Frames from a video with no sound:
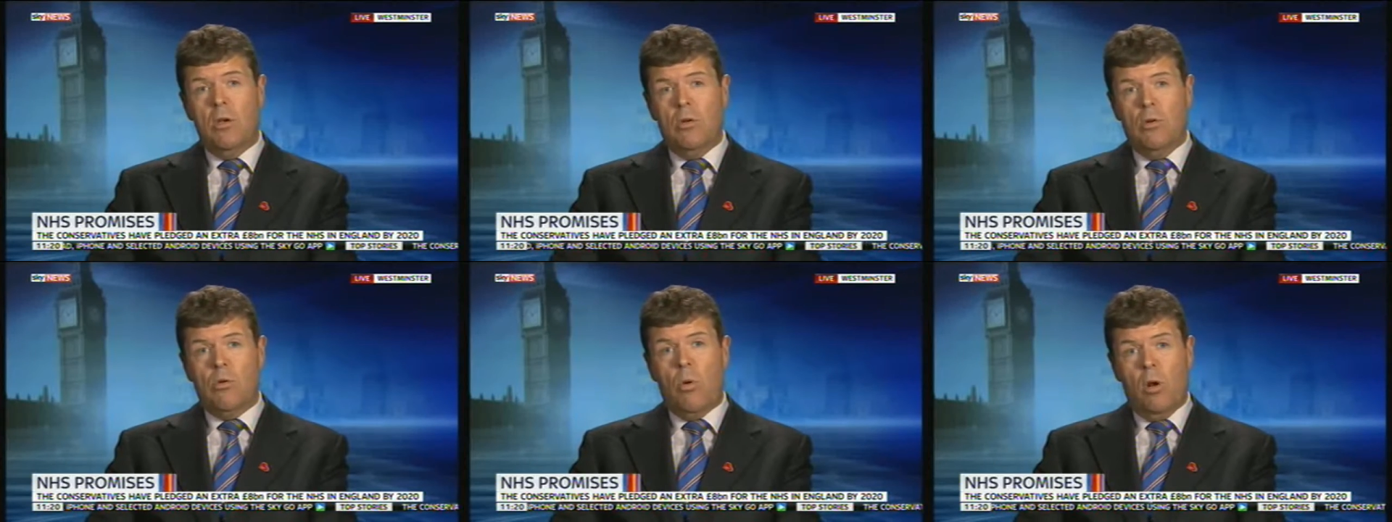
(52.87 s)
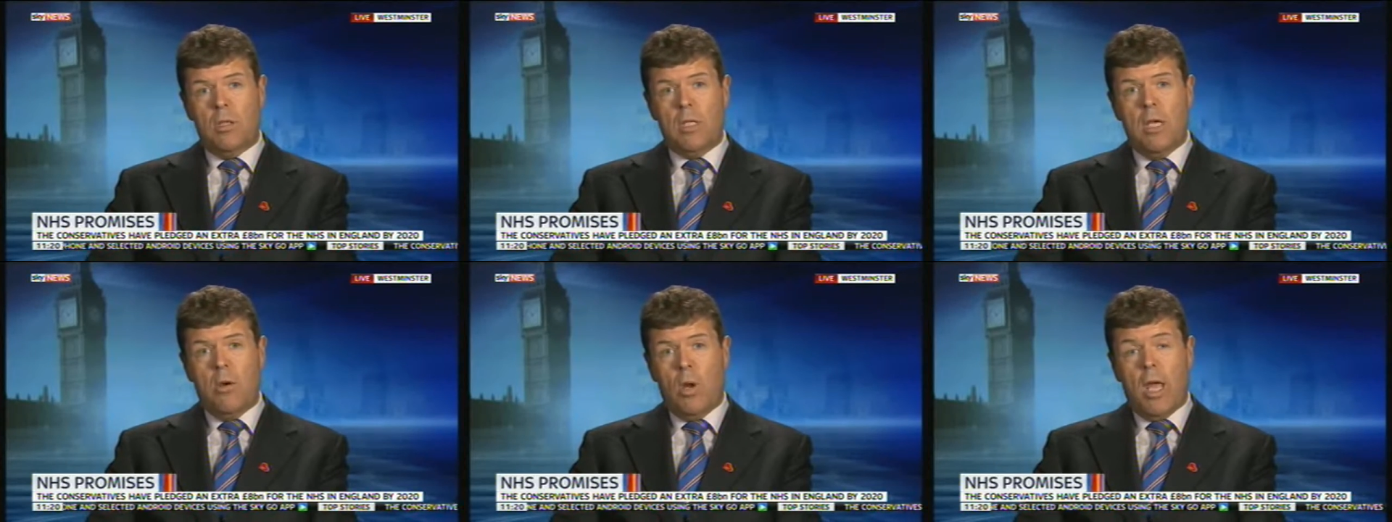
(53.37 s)
good
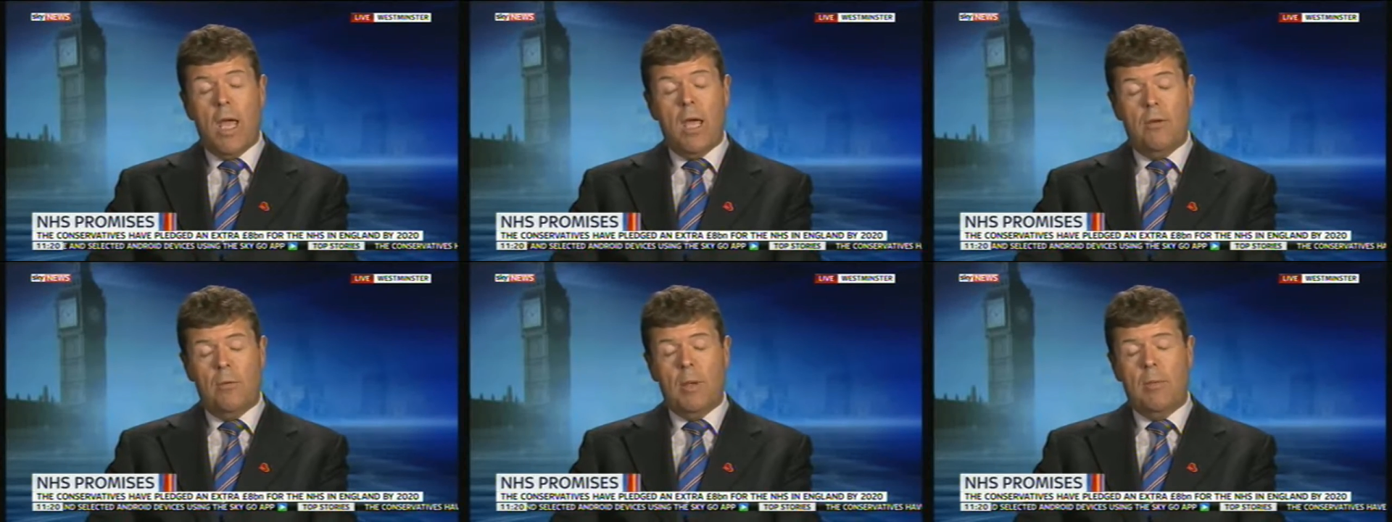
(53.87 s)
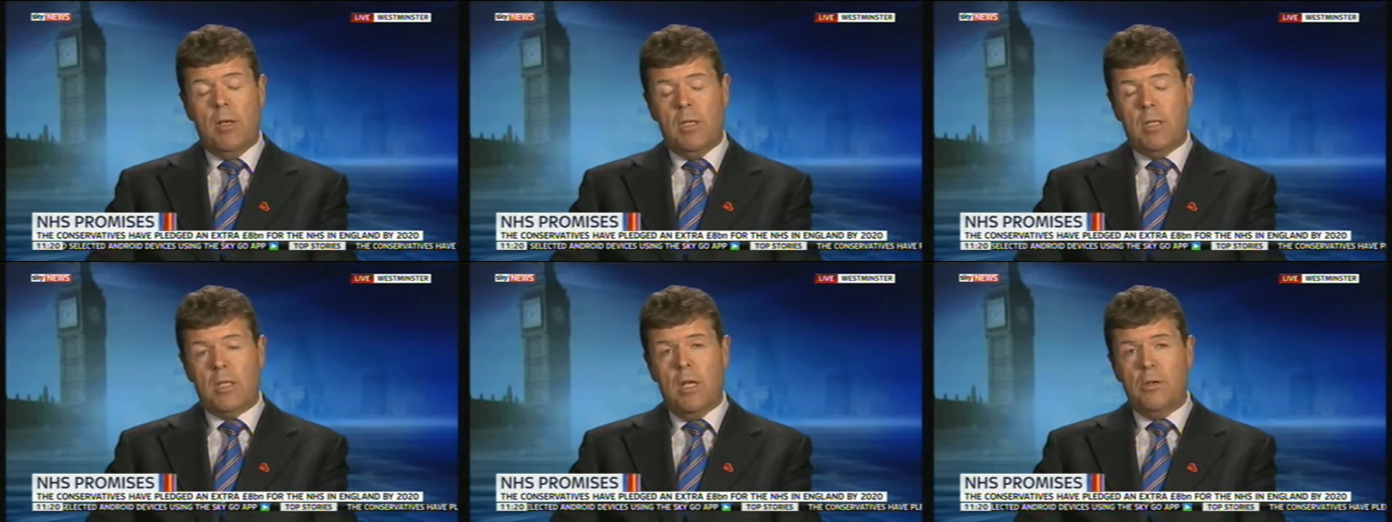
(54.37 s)
quality care for people in
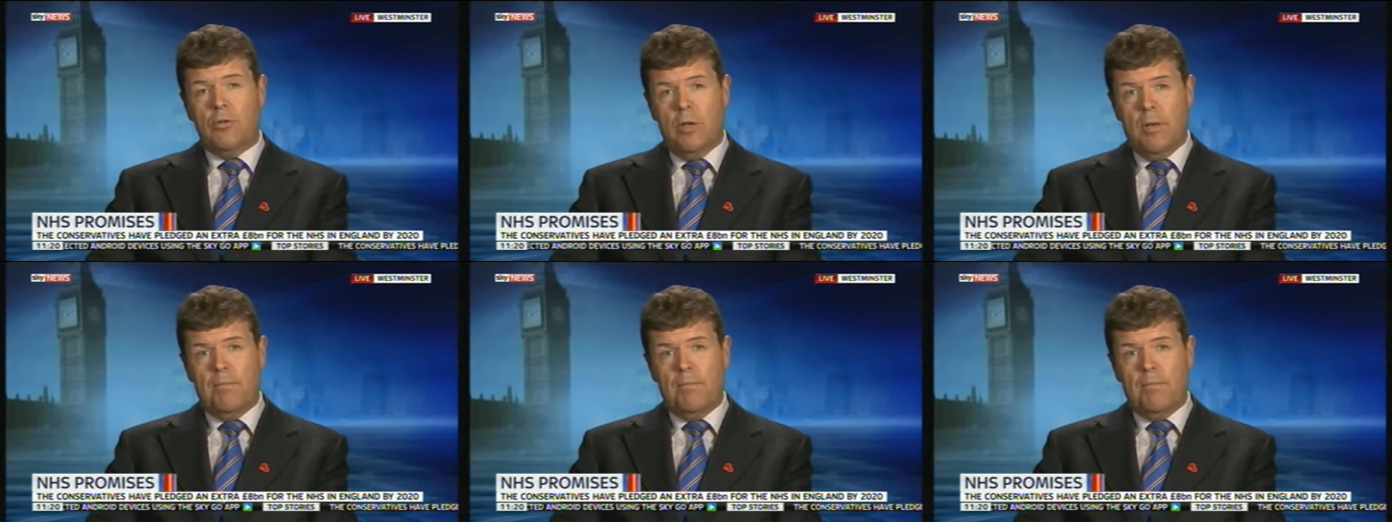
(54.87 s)
this country.